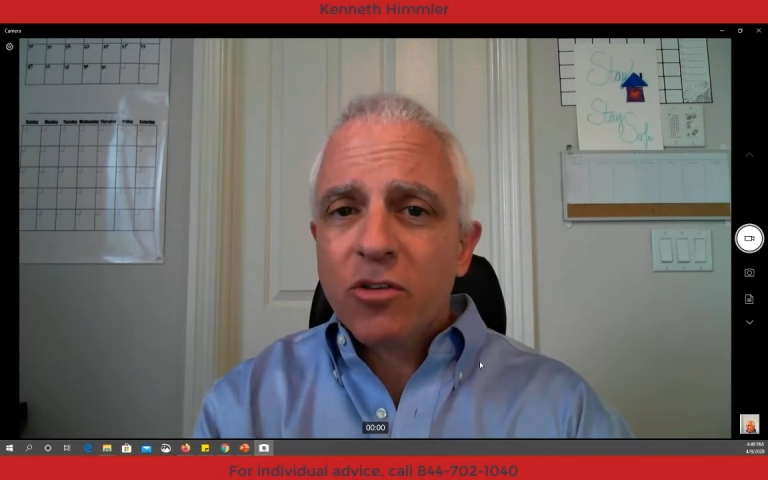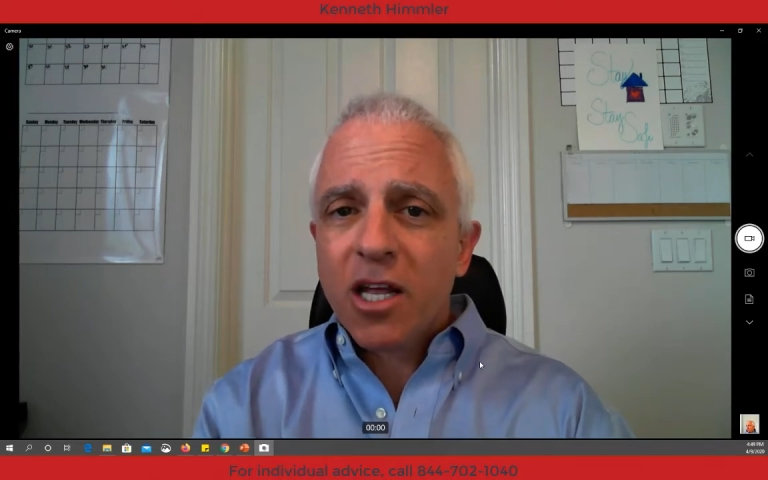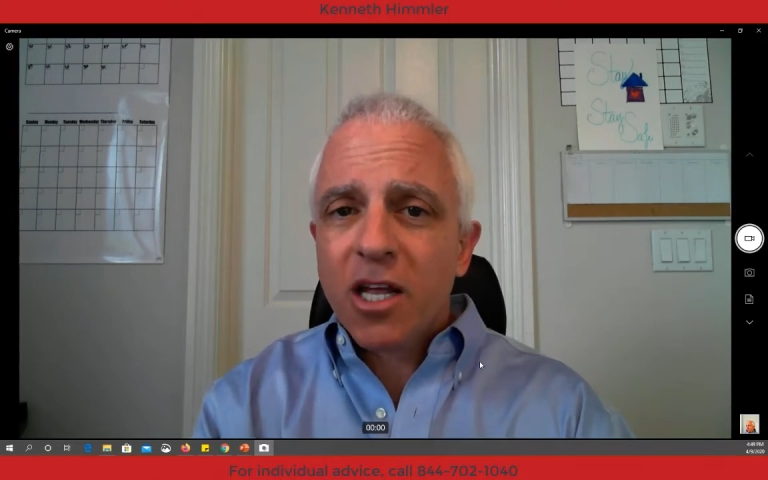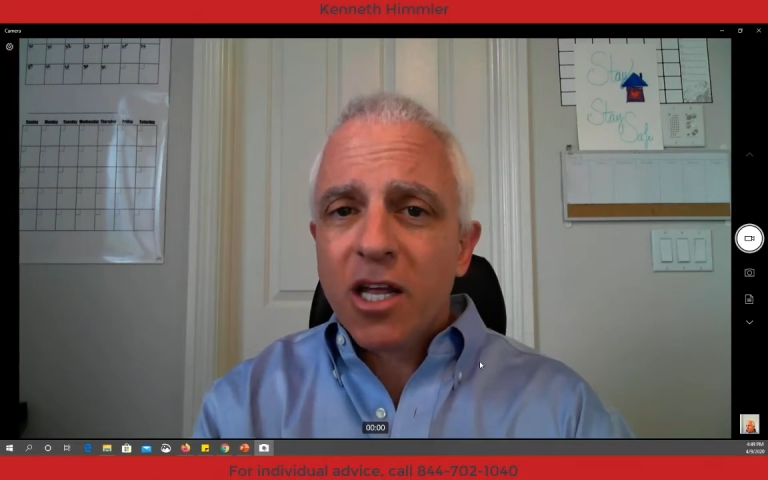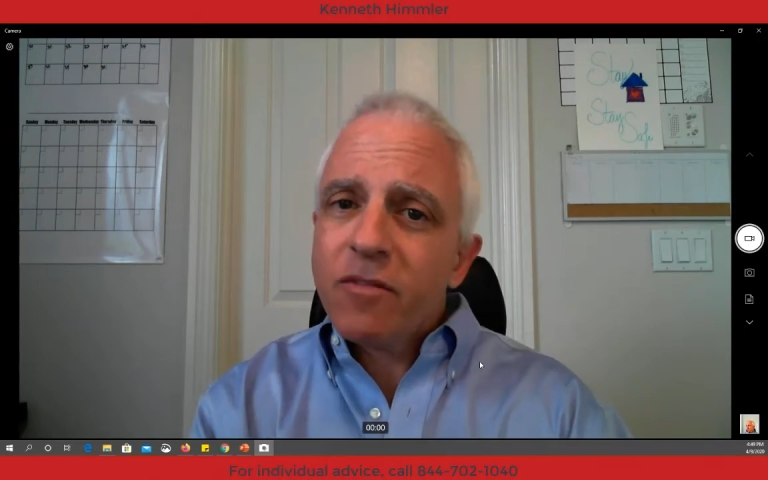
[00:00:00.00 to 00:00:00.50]

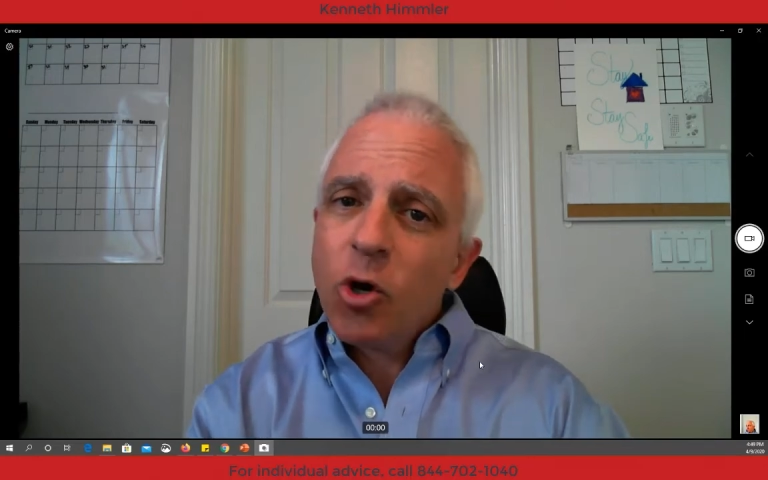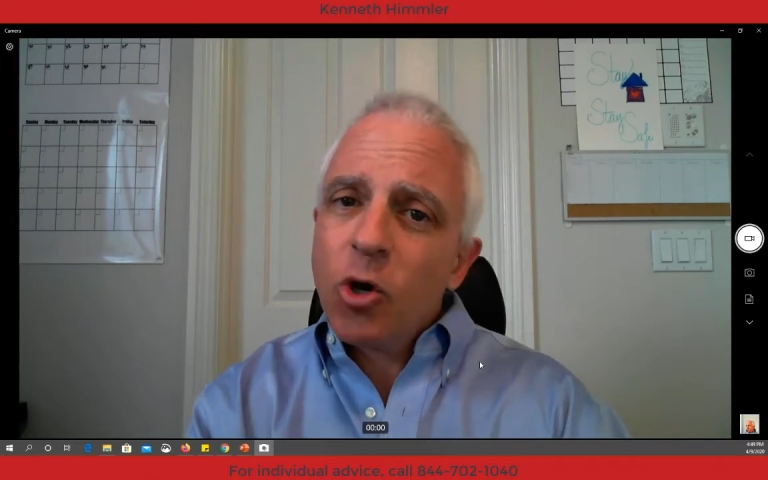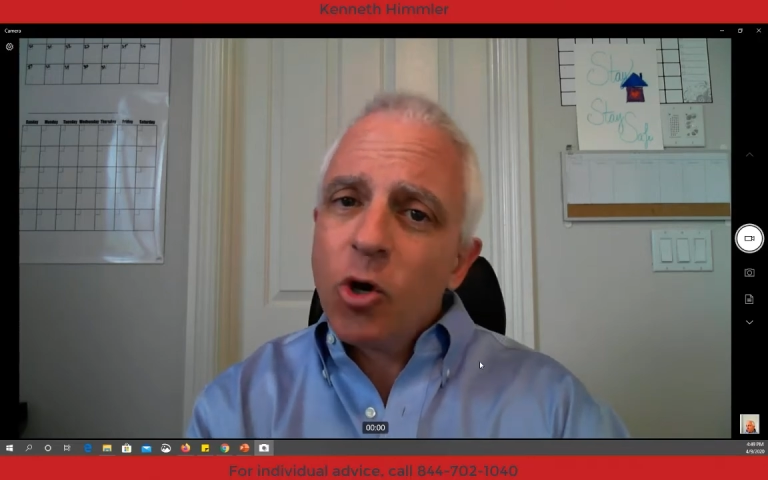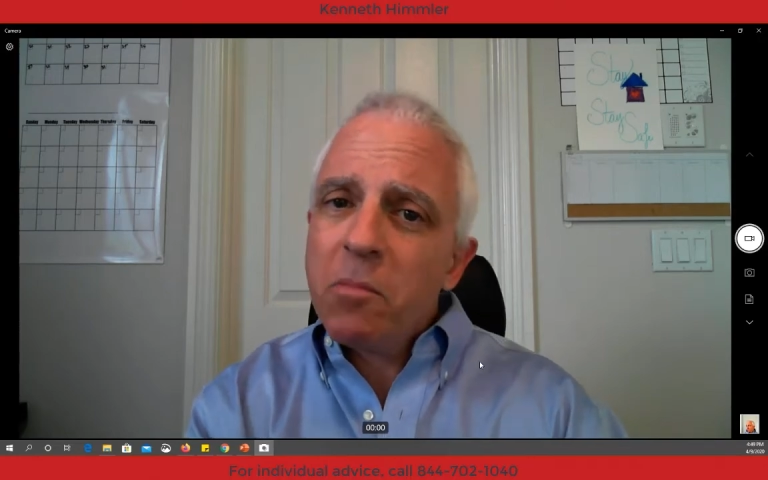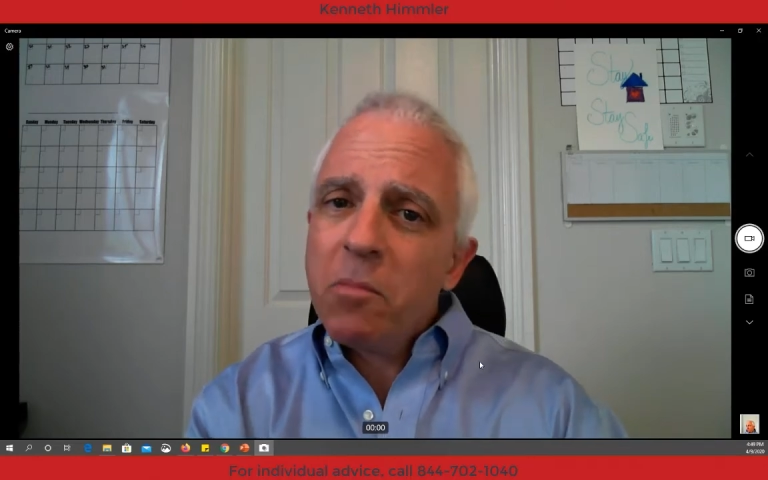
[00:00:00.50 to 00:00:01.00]
even though we
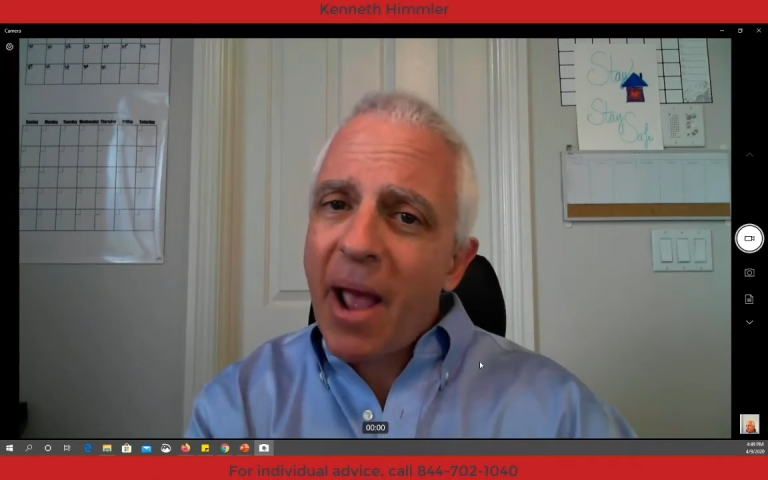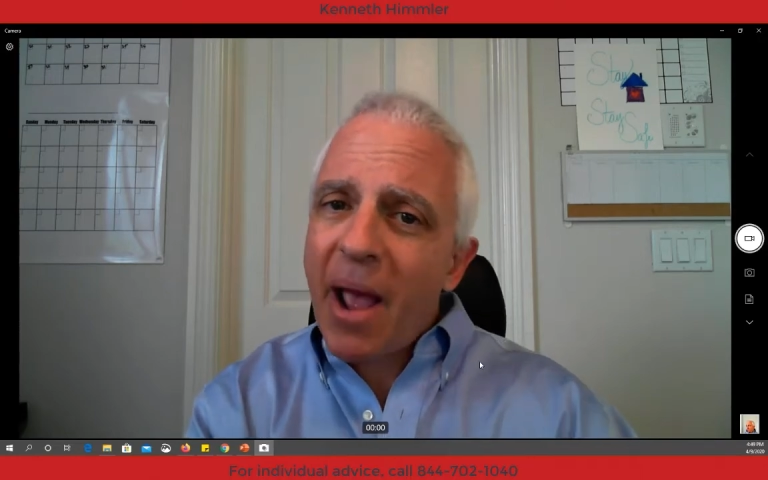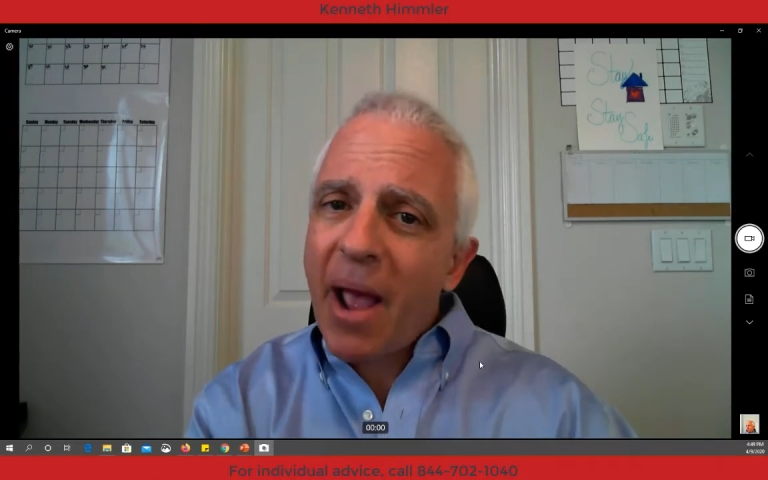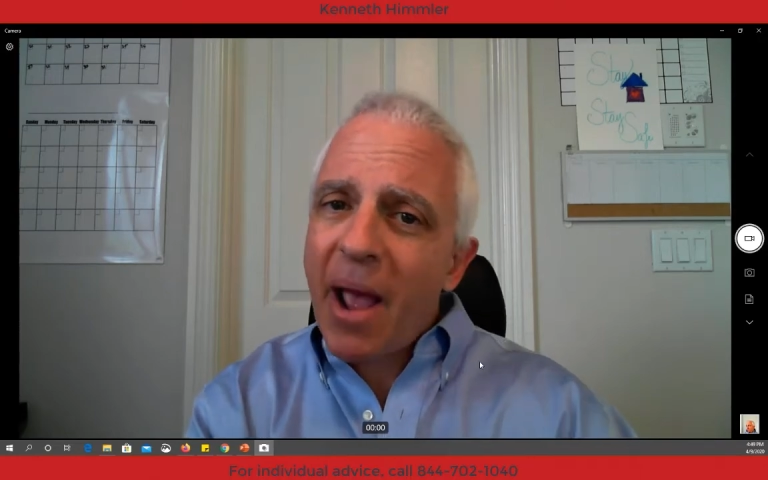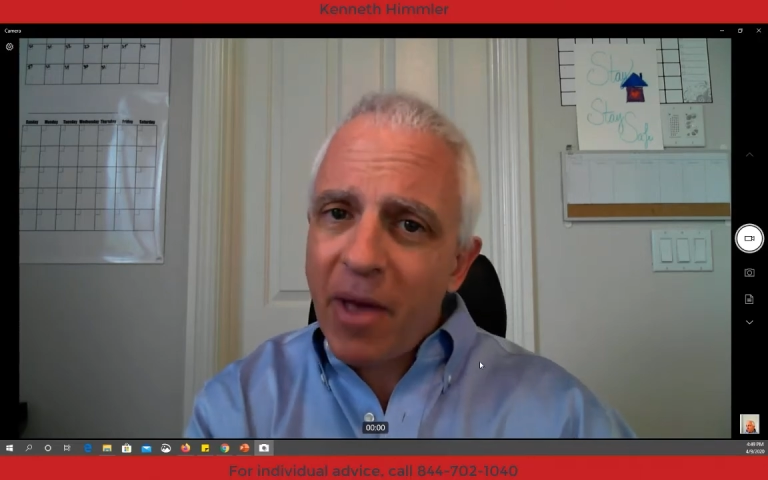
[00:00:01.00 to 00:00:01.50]
might
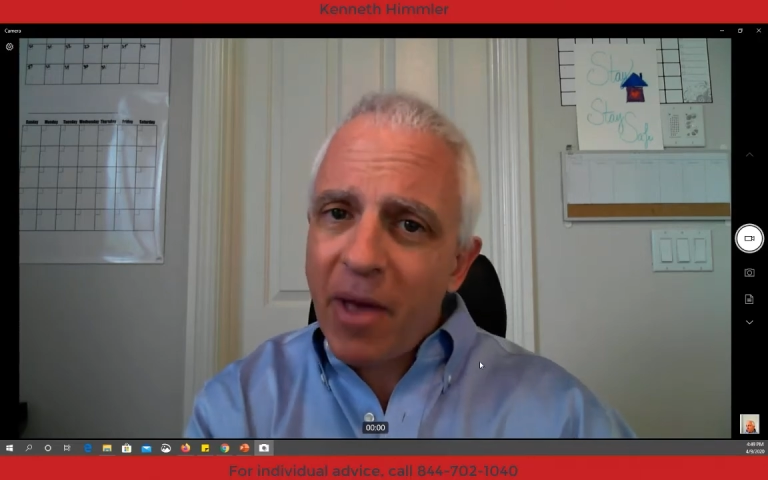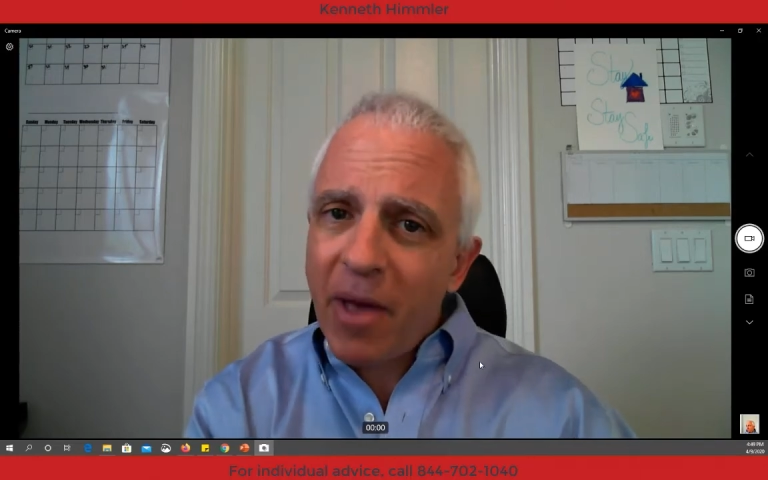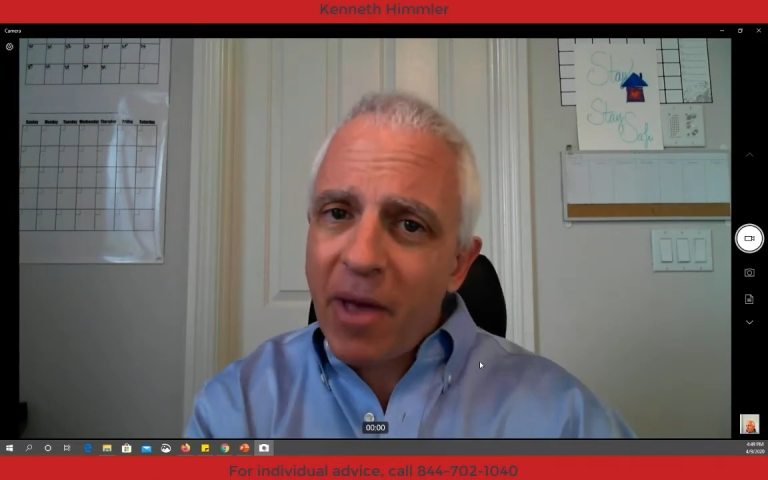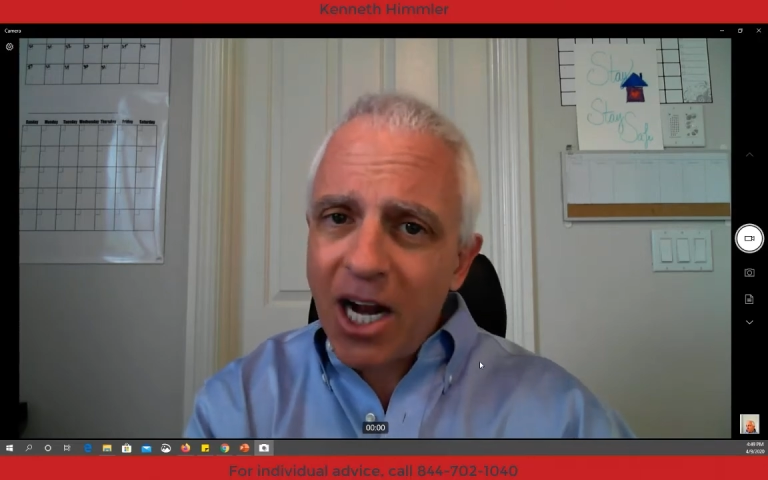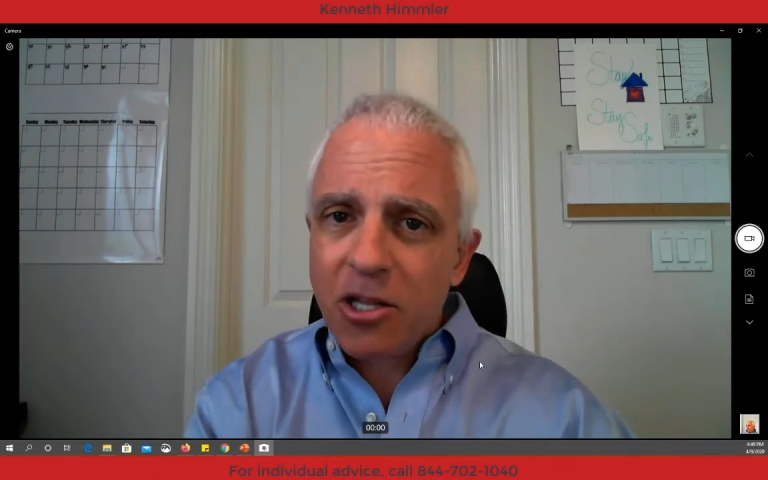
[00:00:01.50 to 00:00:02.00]

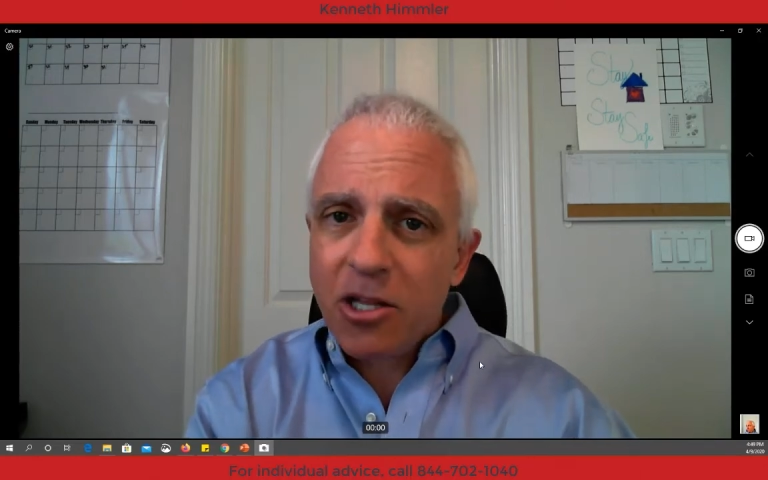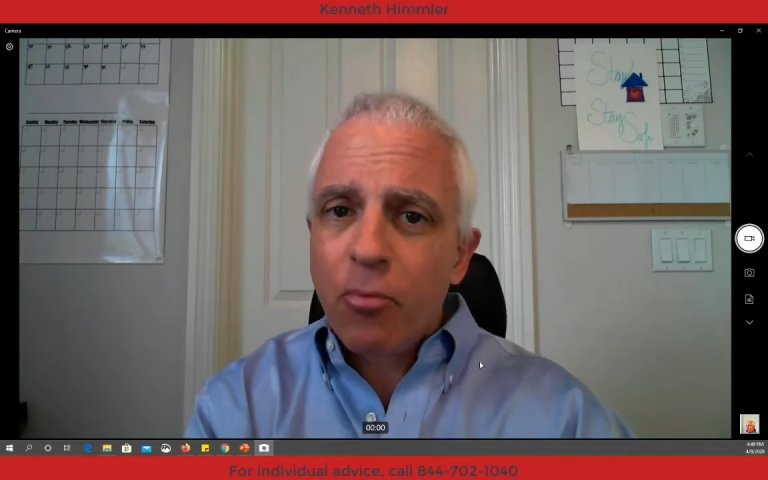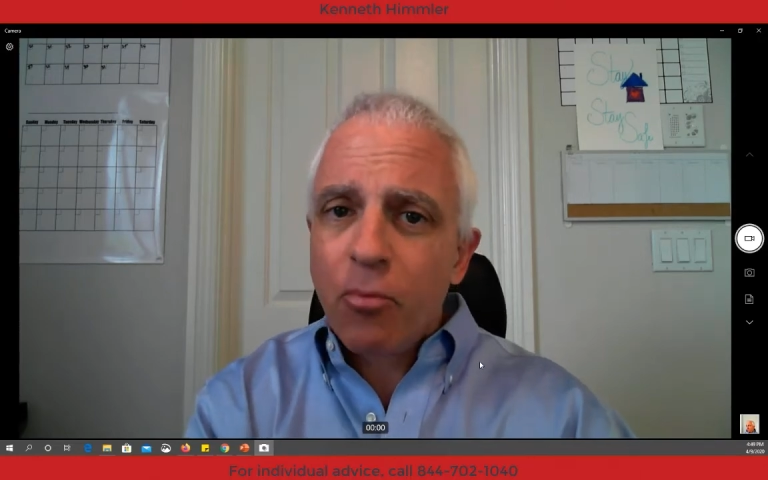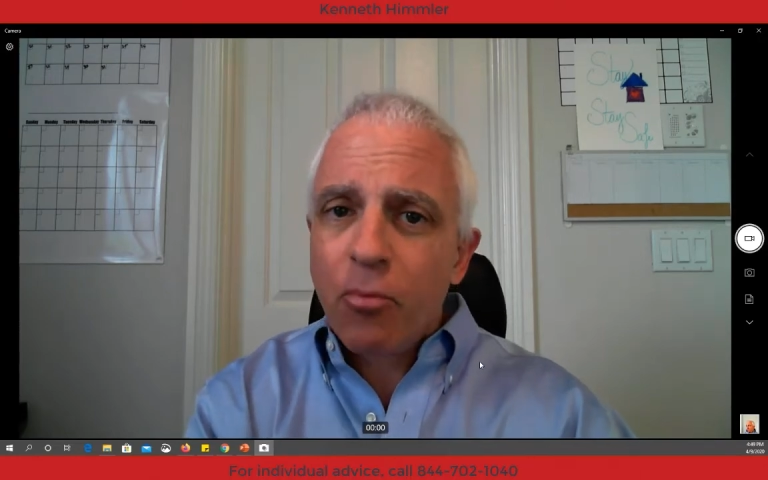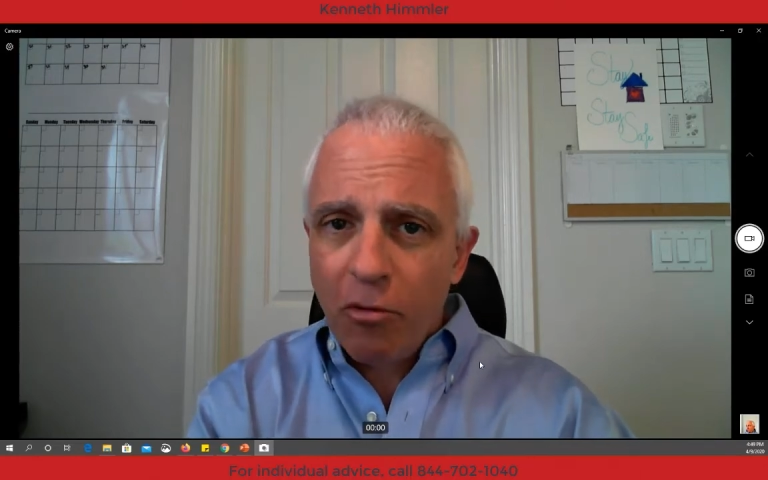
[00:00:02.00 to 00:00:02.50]
mathematically
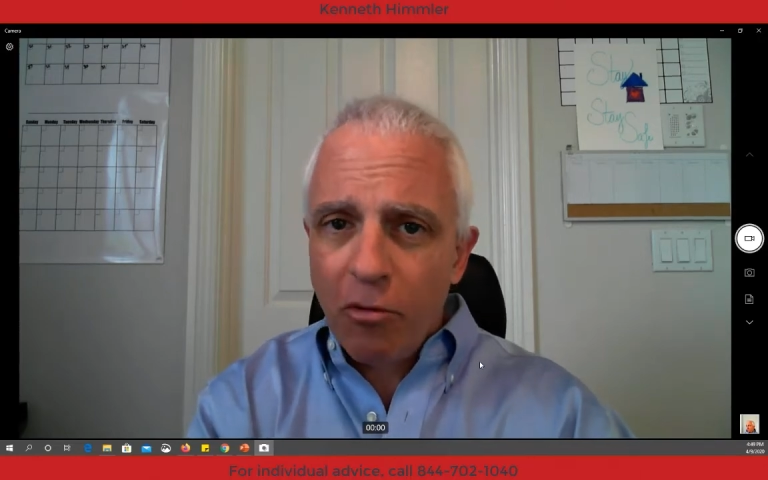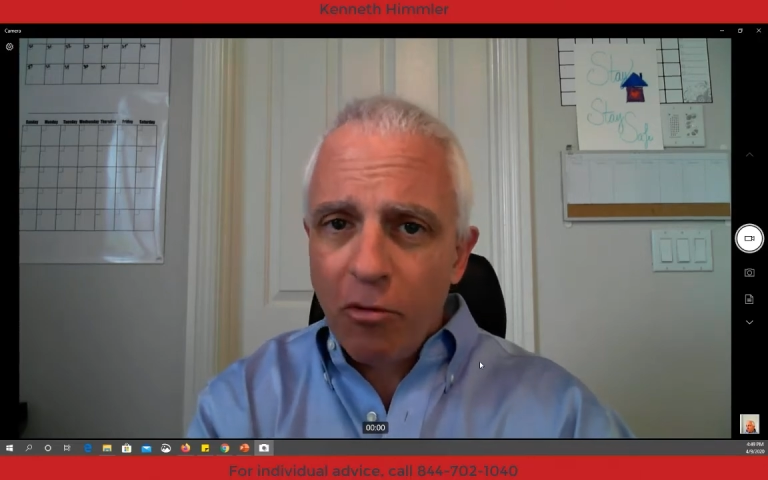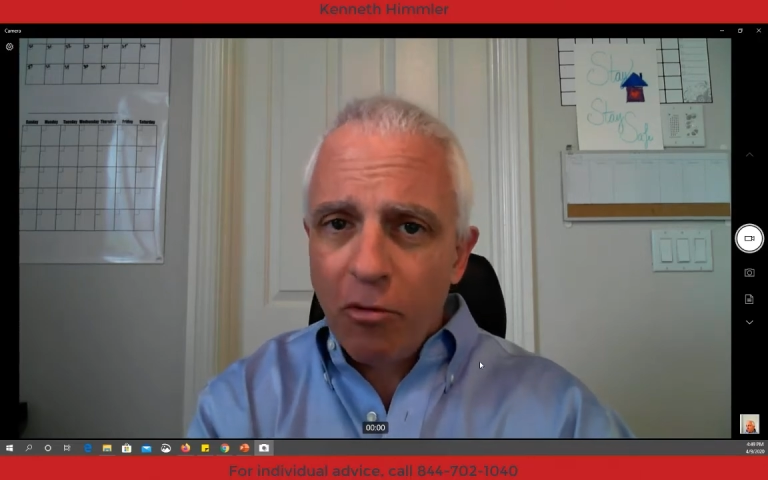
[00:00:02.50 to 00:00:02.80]
prove